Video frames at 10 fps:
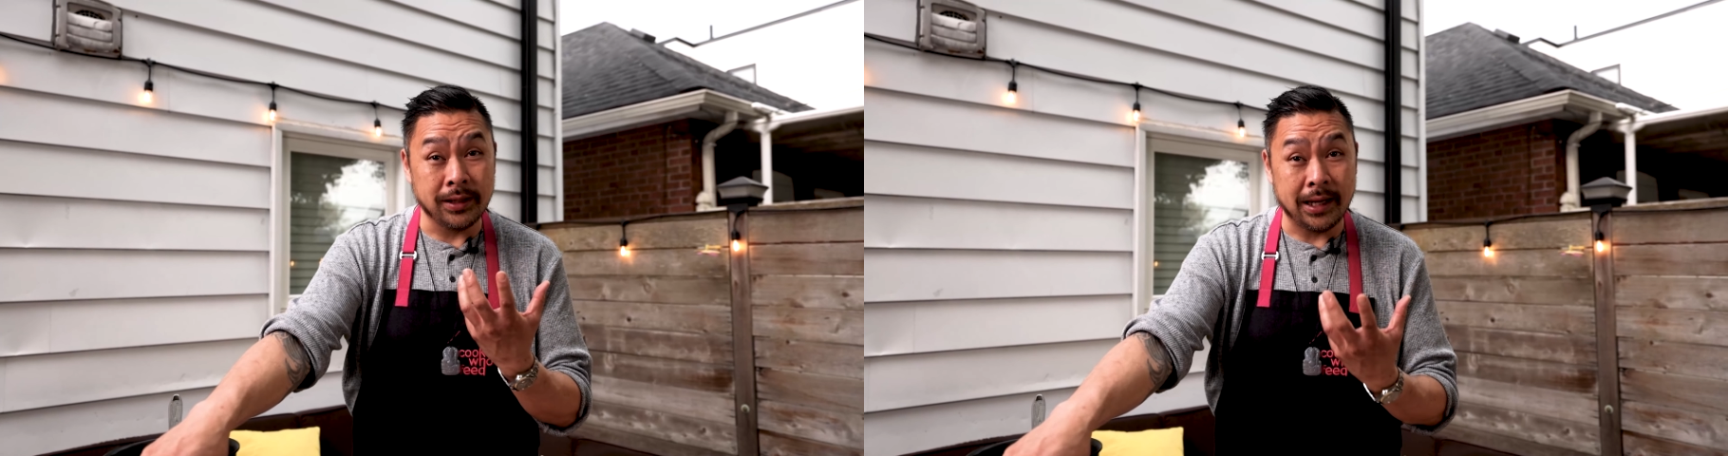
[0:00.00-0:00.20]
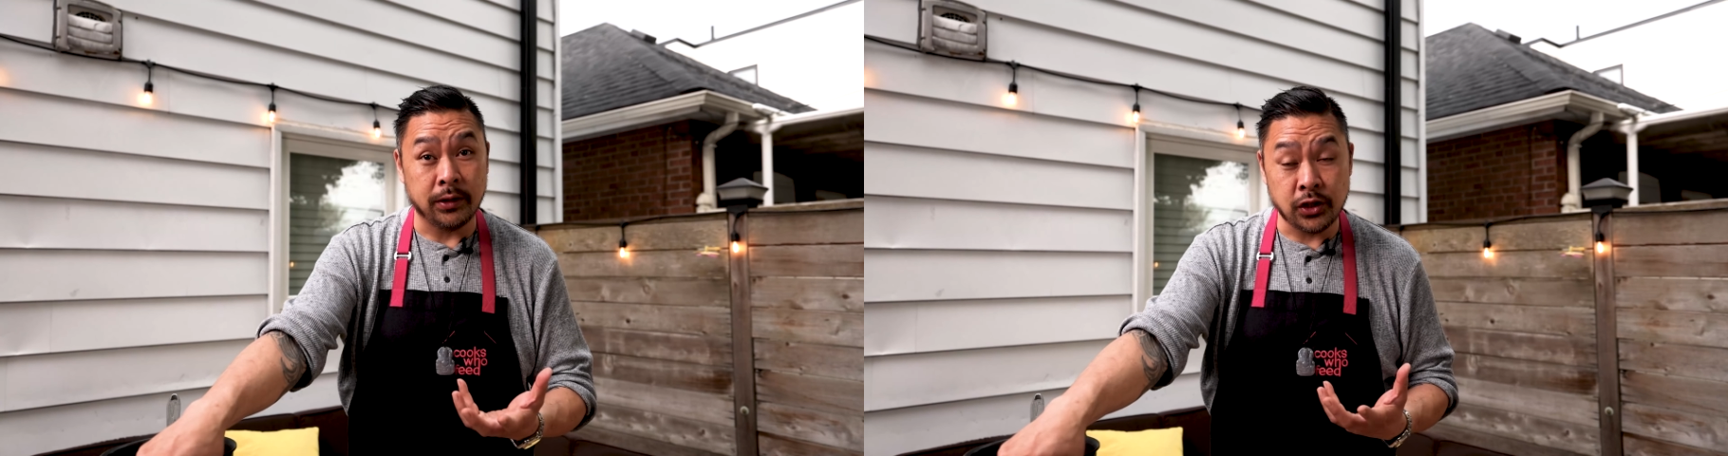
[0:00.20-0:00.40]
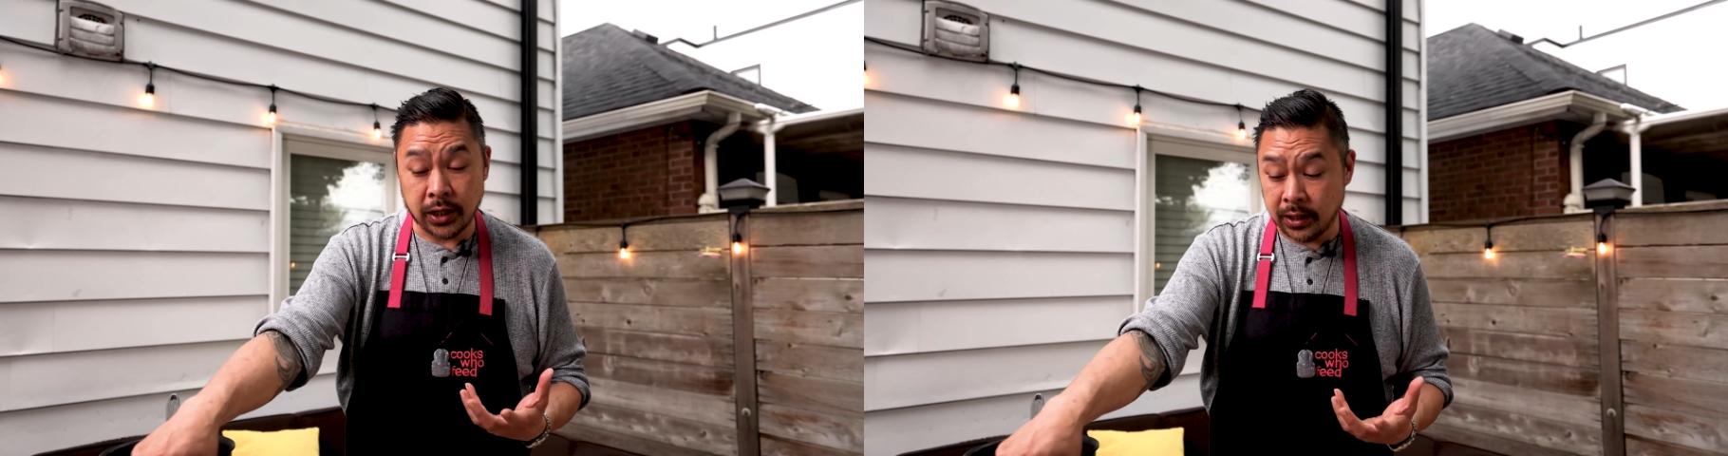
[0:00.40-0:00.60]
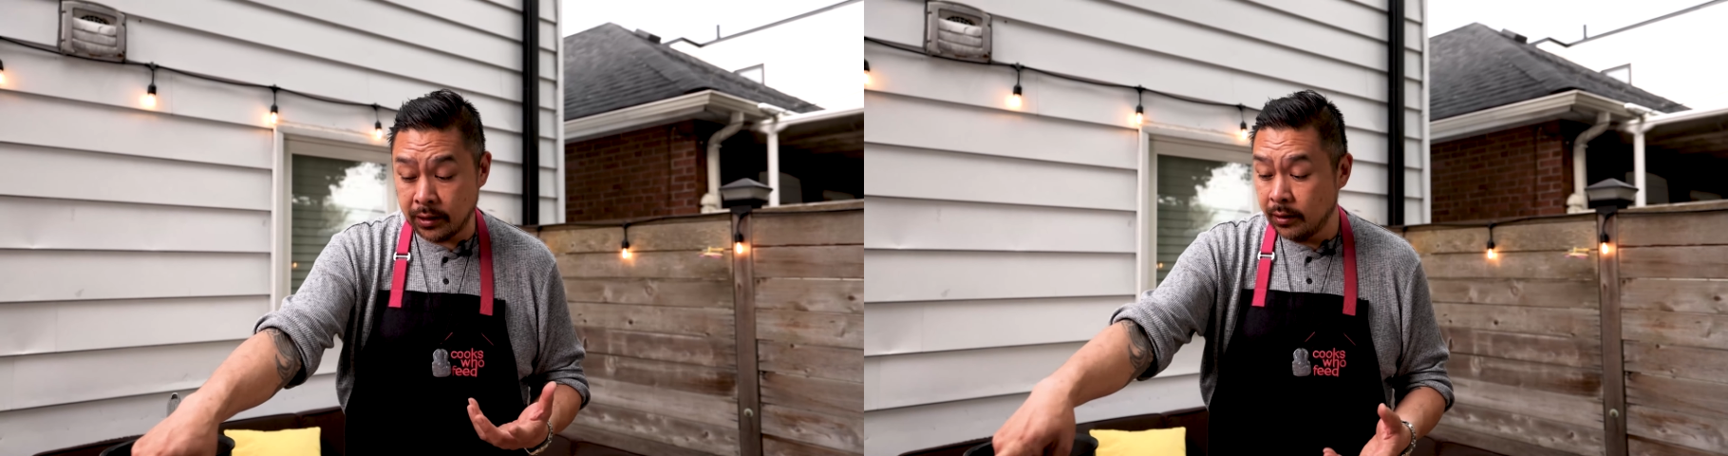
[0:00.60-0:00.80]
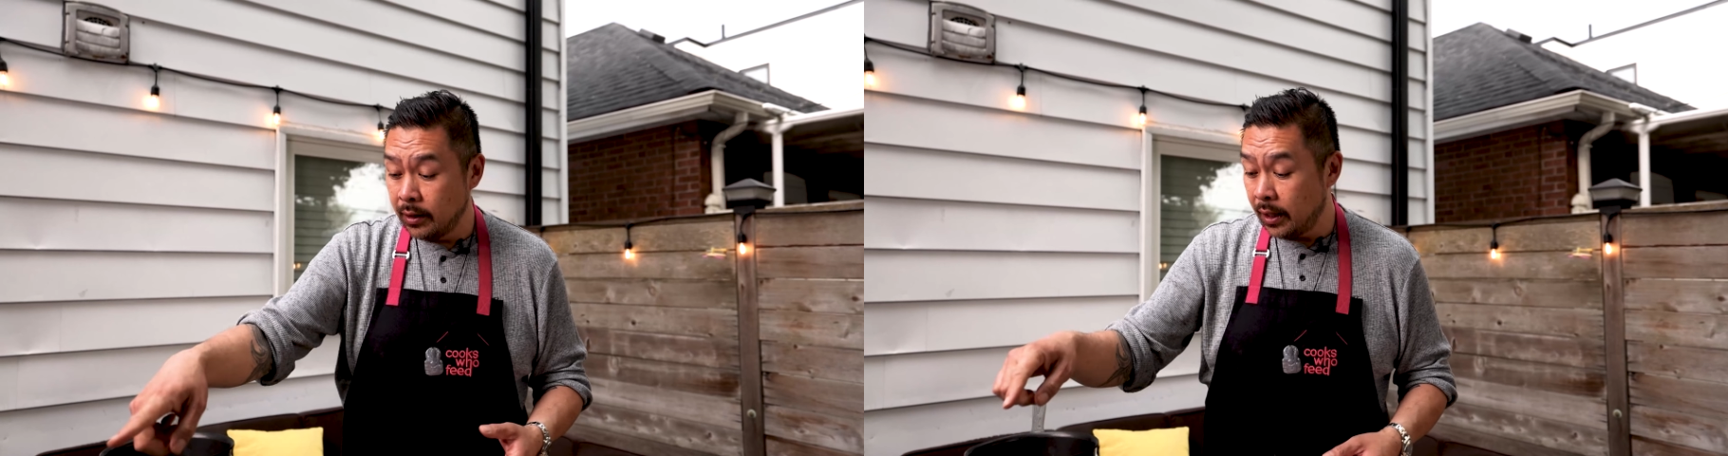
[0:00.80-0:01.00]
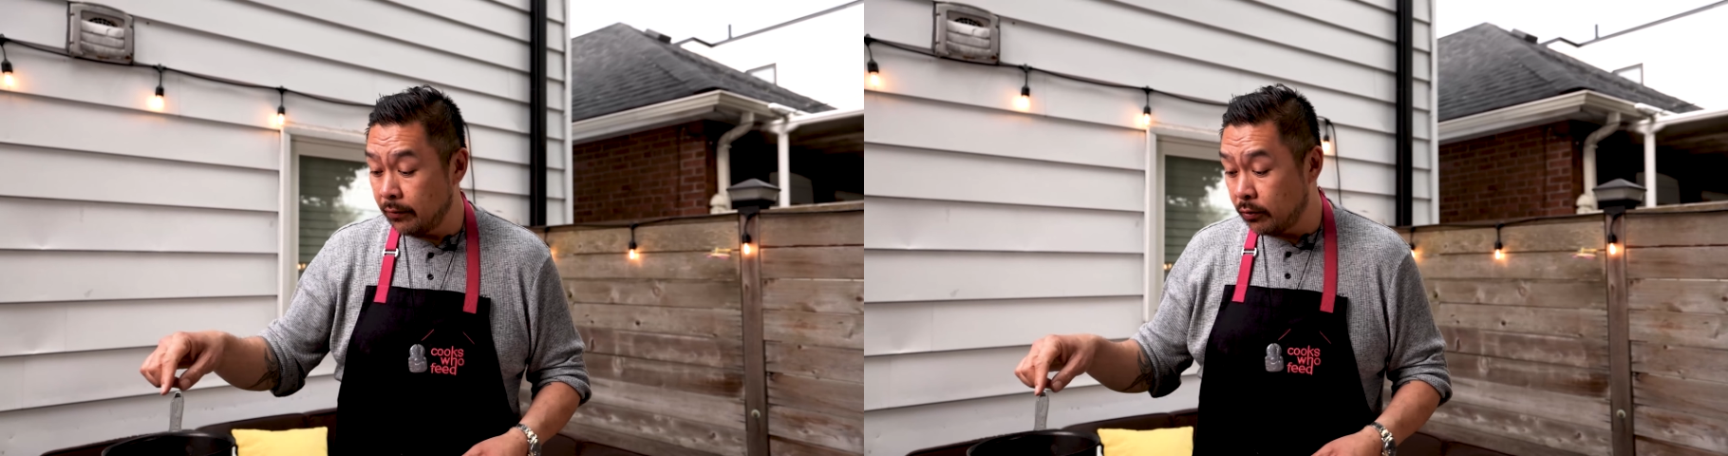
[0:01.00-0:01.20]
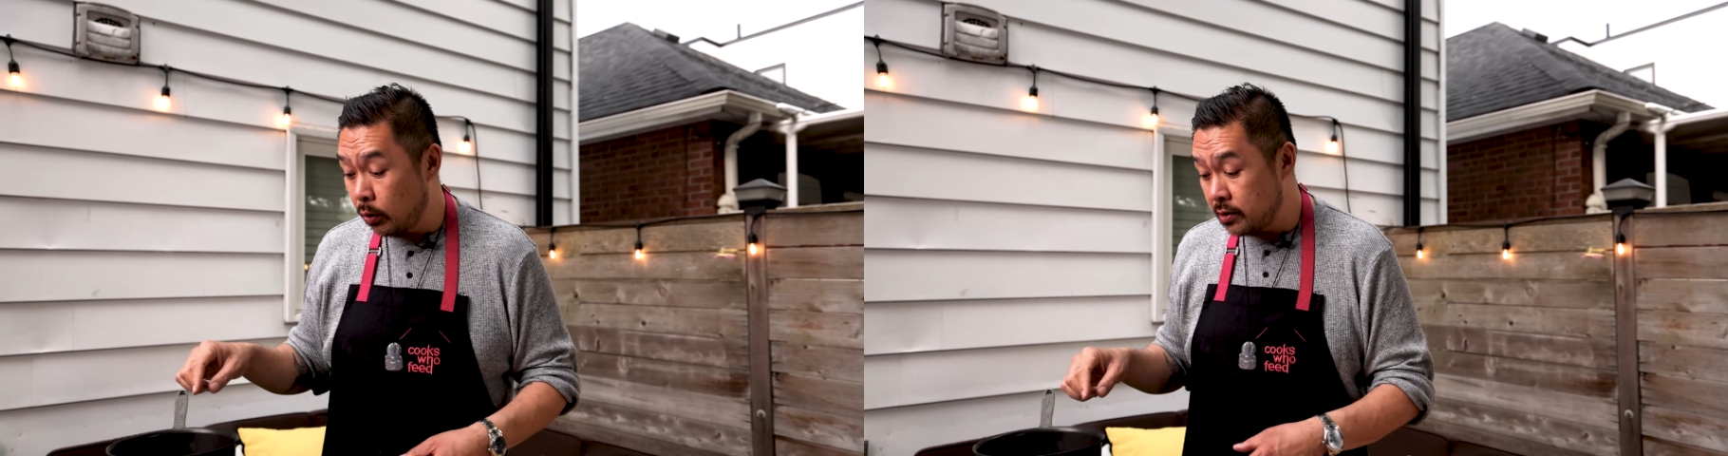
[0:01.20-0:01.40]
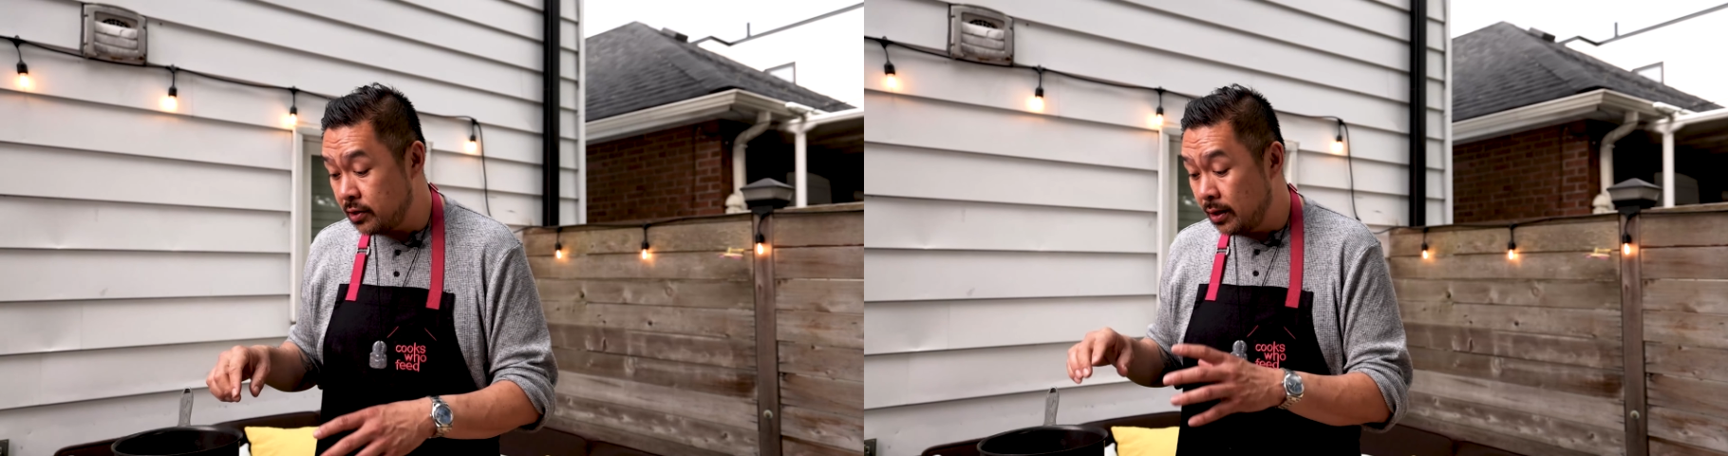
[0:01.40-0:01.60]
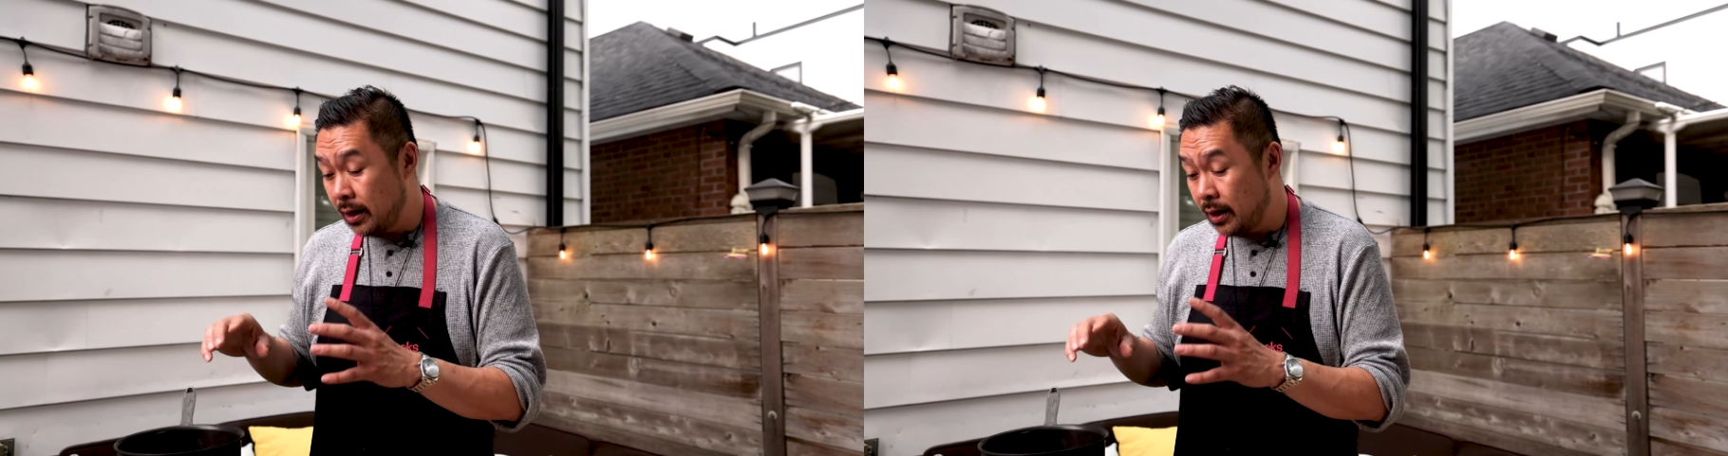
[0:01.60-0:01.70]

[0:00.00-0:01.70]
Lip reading: down the chicken. And of course,